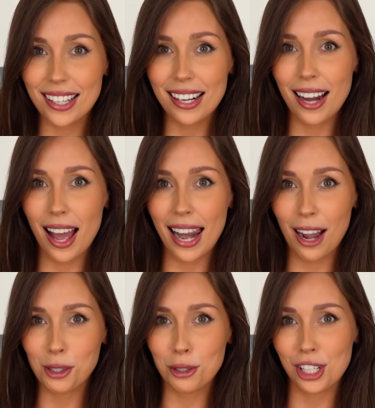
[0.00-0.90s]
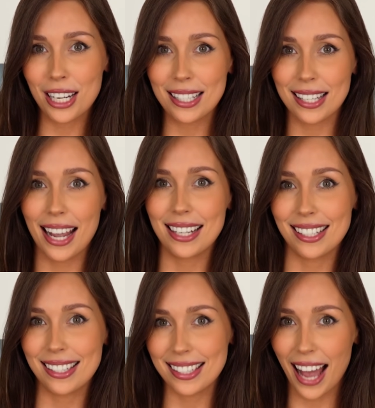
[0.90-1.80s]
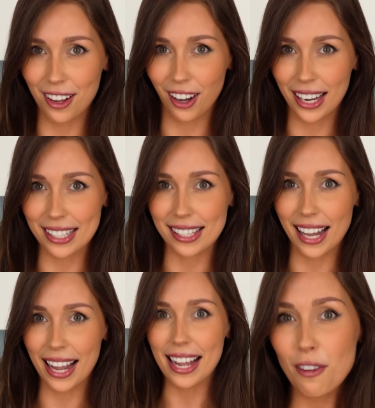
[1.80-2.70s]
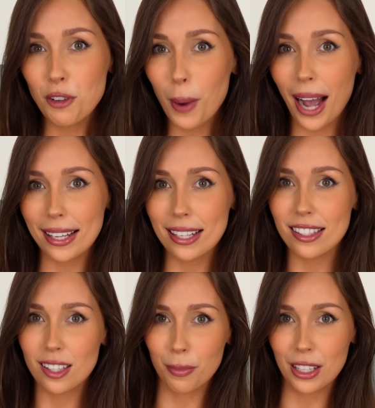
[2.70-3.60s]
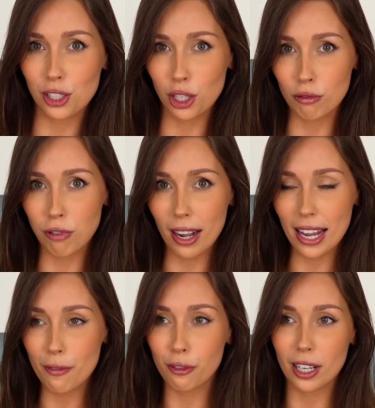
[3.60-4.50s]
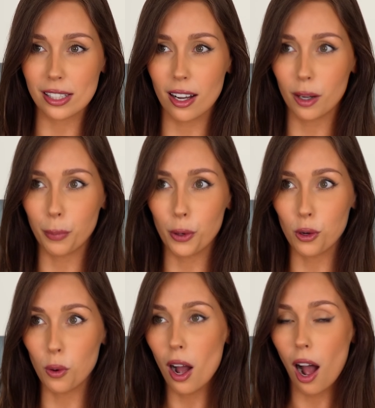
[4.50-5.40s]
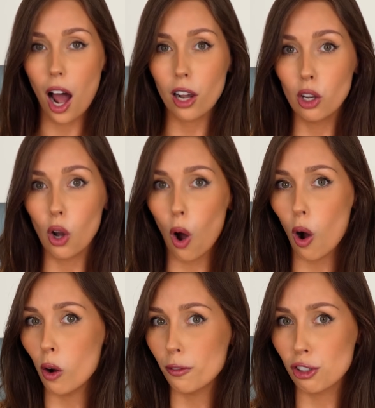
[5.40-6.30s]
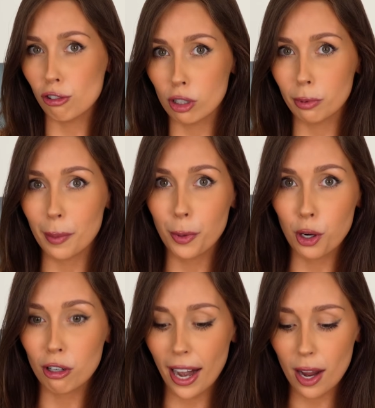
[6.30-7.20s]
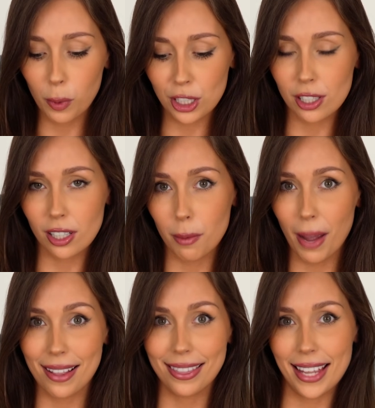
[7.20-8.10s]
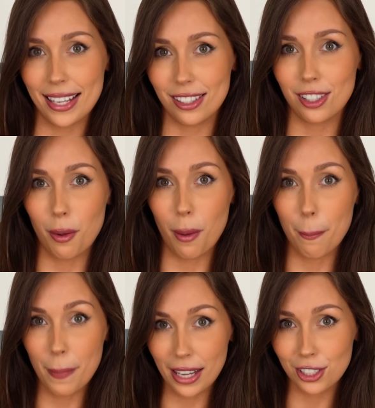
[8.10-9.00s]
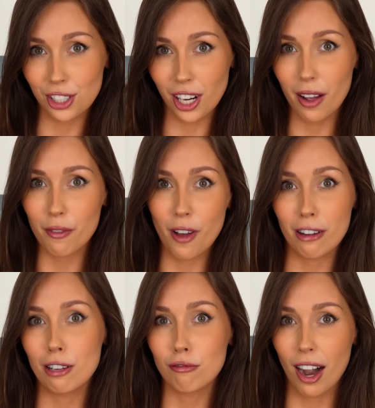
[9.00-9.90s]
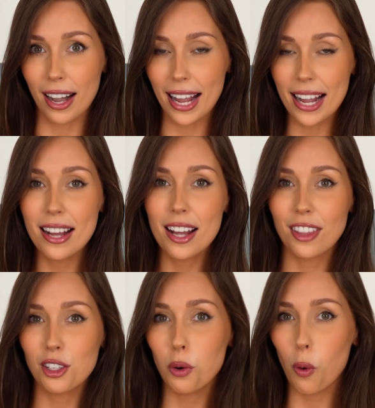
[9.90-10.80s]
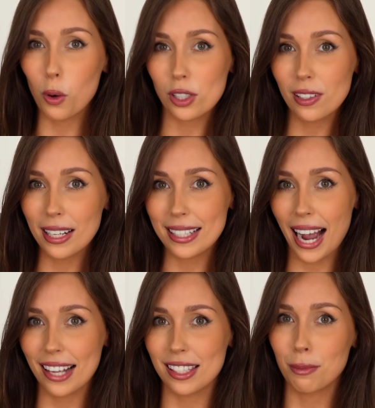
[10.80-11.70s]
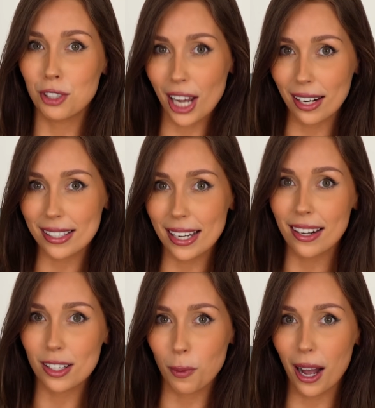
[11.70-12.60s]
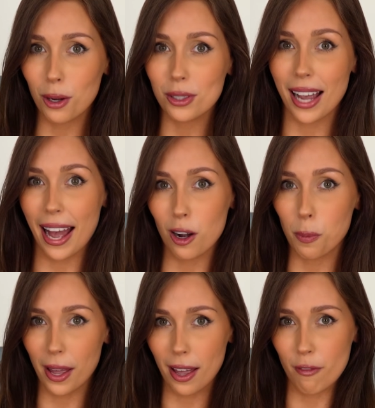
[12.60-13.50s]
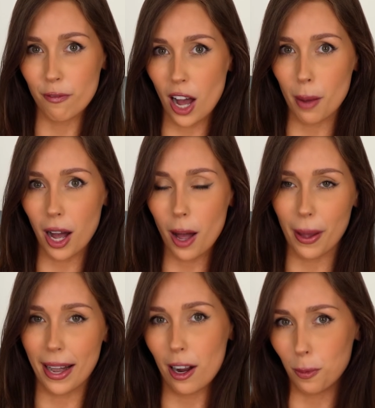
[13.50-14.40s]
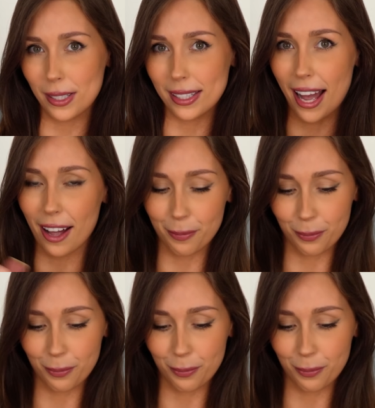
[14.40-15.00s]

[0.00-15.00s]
gonna allow your cheesecake to set nicely. If you add in something too runny, for example, a lot of strawberry puree, which is gonna make this mixture very runny, then you'll also need to add some gelatin as well to help it firm up and help it set.